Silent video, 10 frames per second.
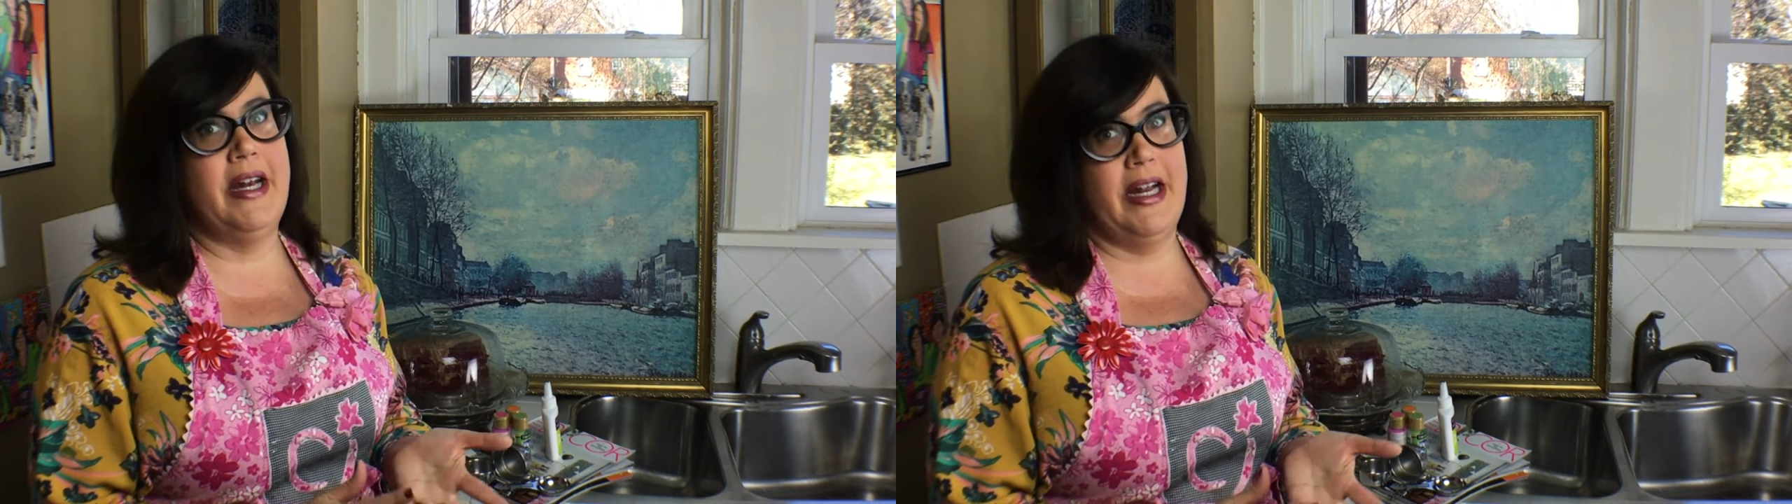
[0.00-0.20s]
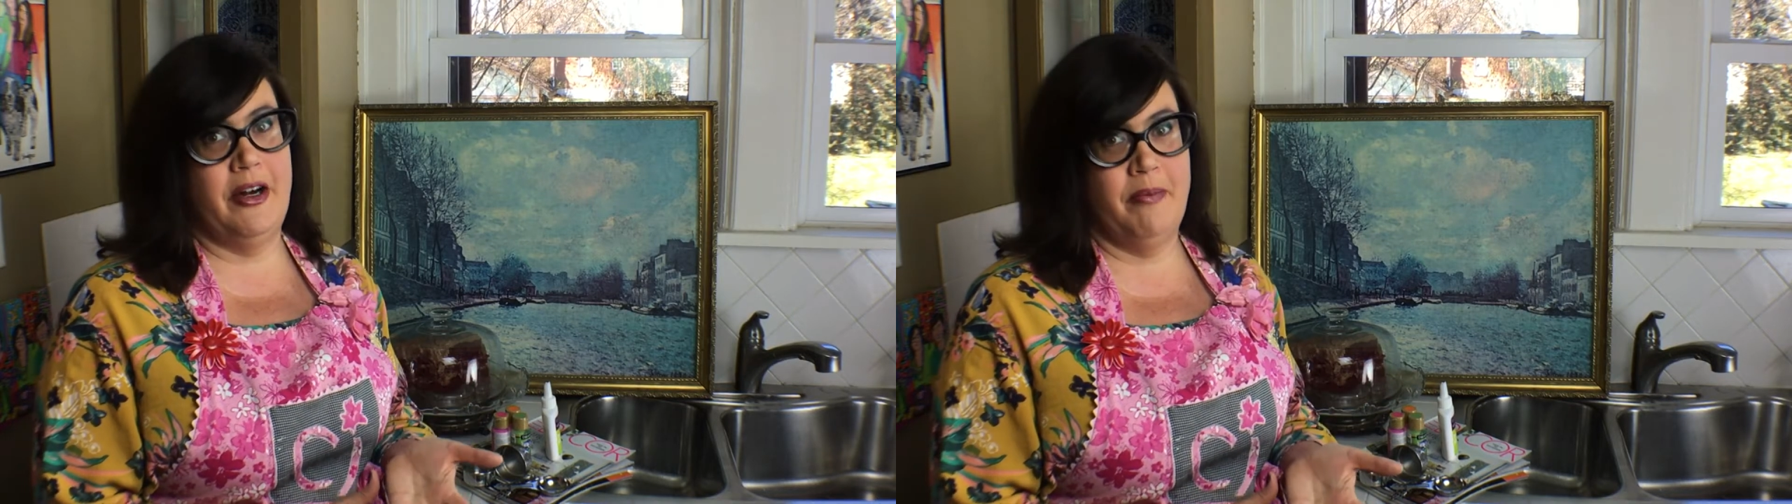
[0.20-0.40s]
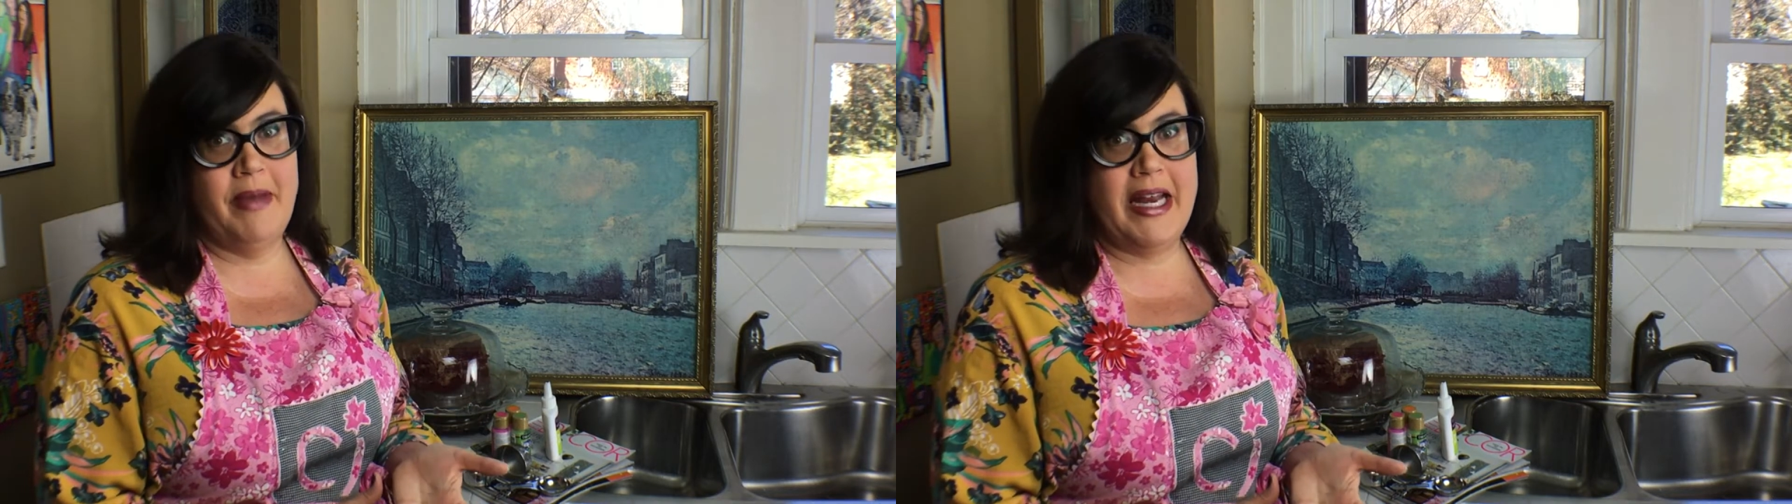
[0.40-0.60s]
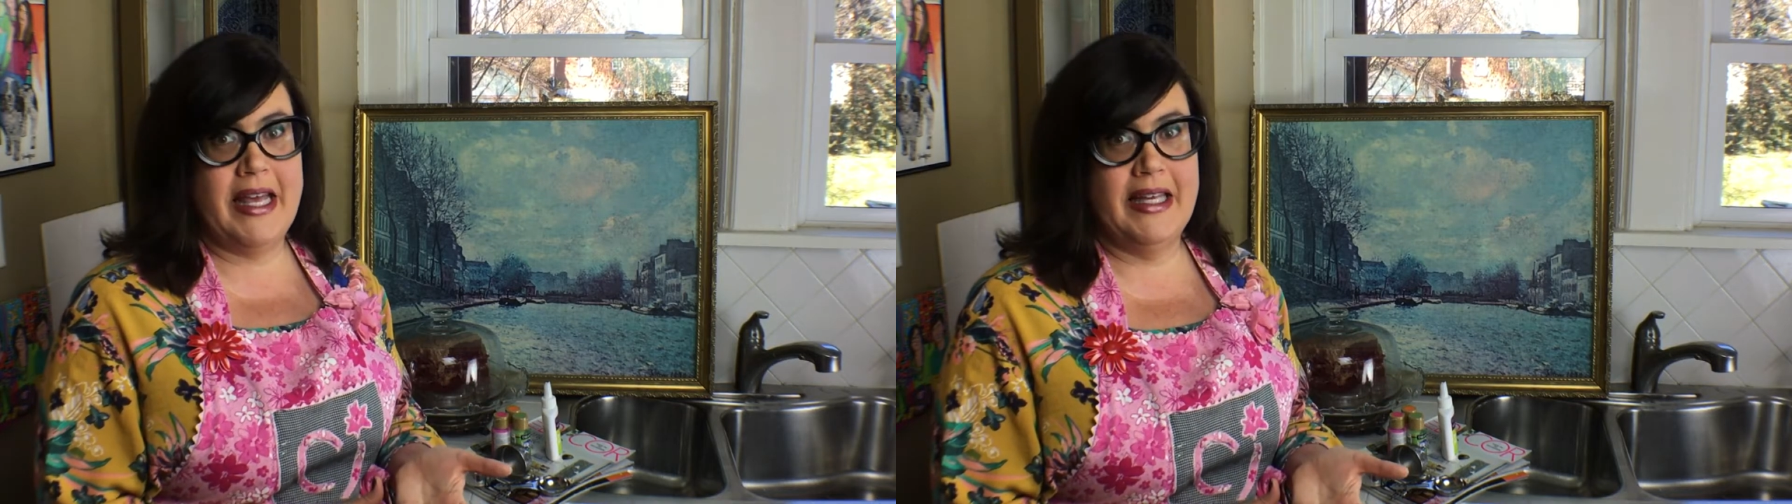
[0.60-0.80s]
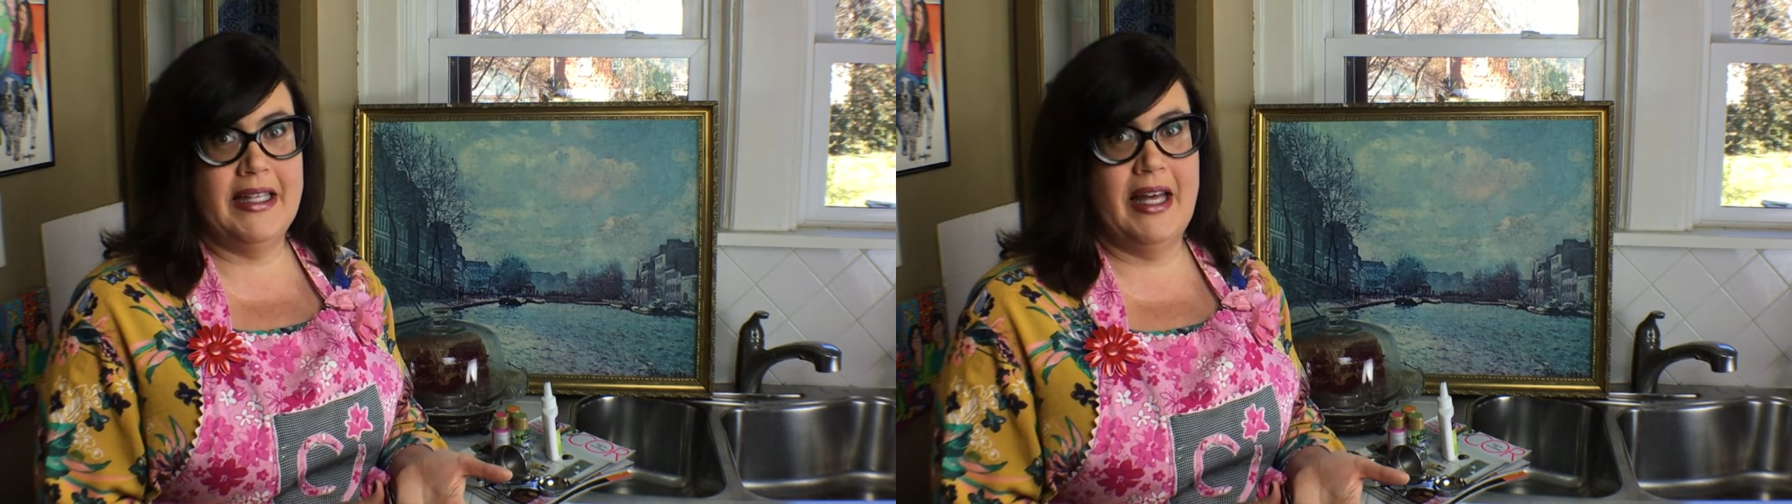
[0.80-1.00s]
an
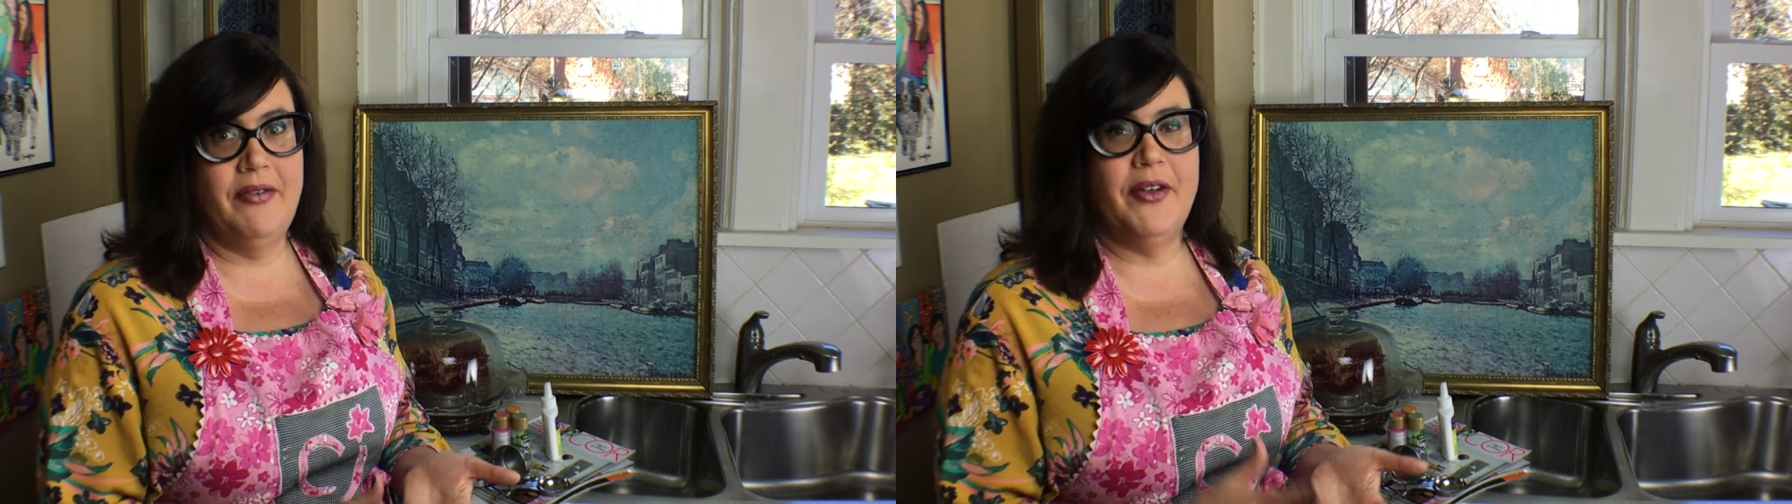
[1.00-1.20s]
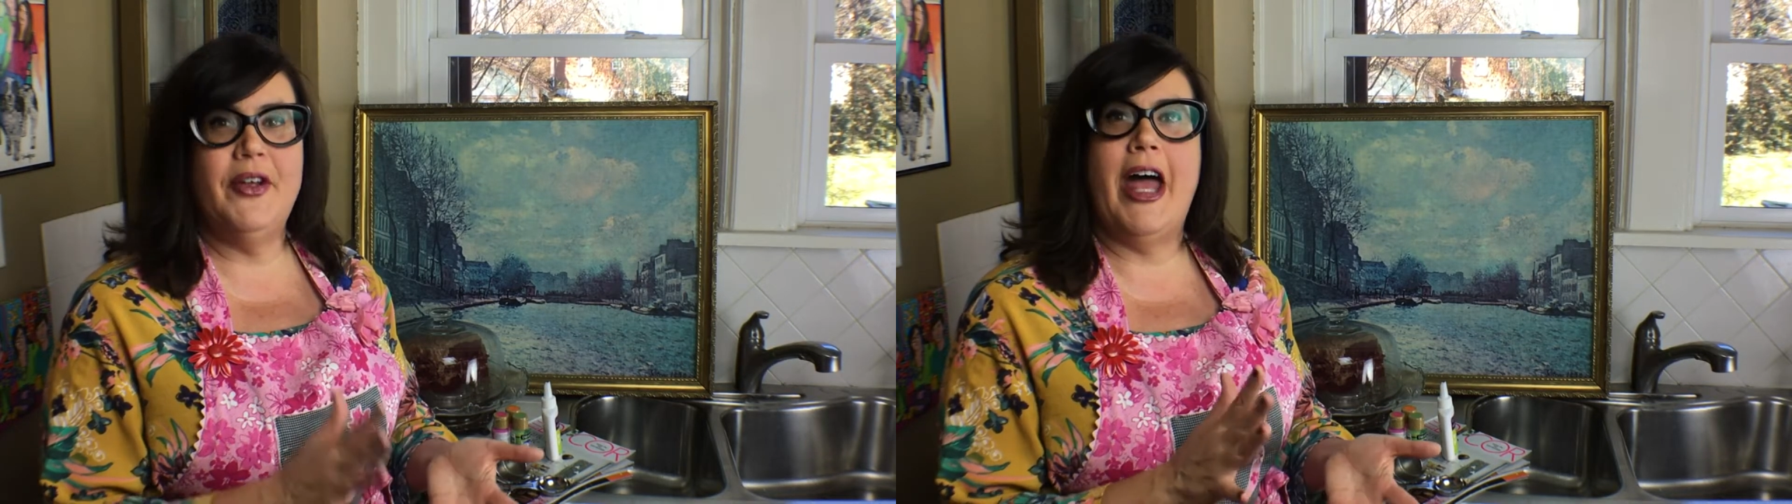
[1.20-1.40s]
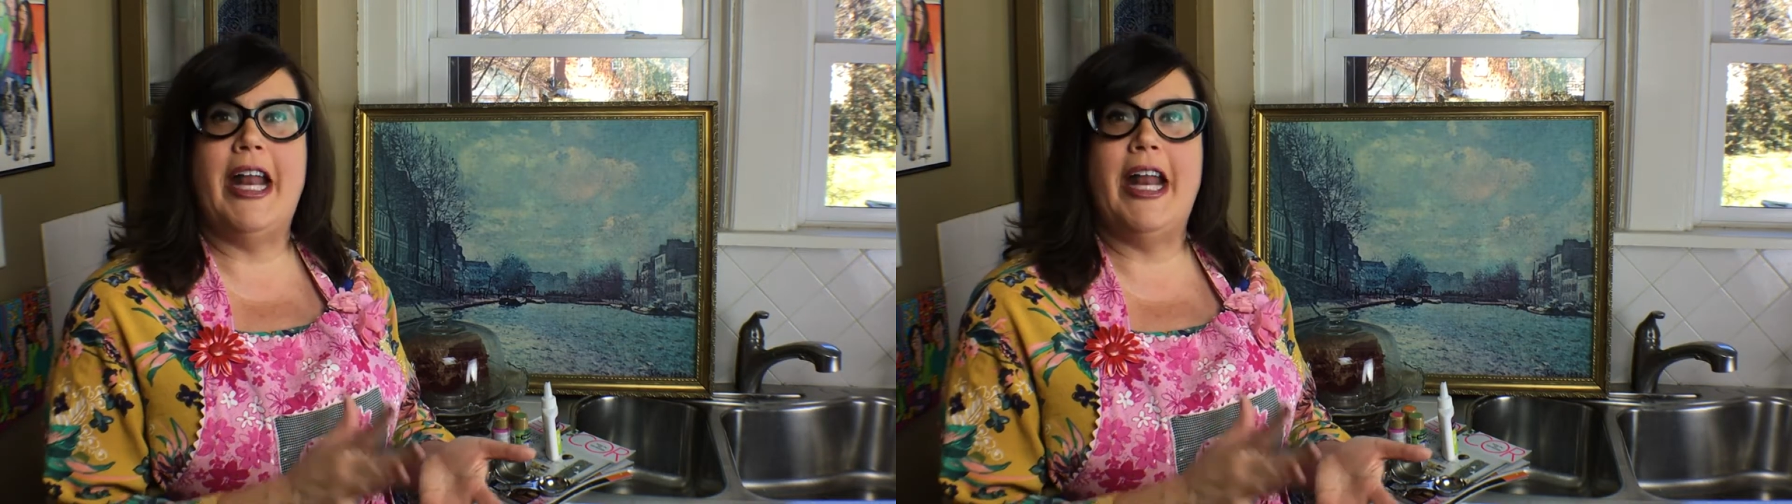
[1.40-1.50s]
intermediate level,